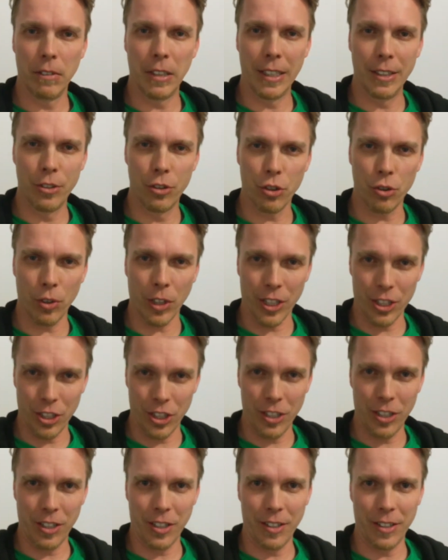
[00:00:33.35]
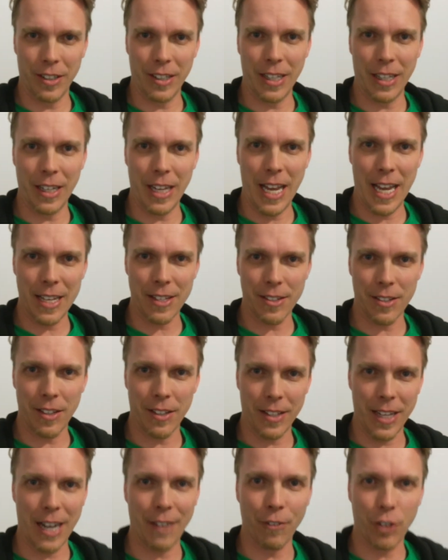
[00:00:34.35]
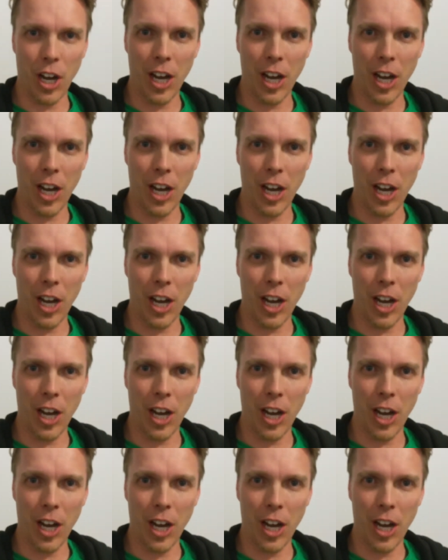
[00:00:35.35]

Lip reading: instruction that I've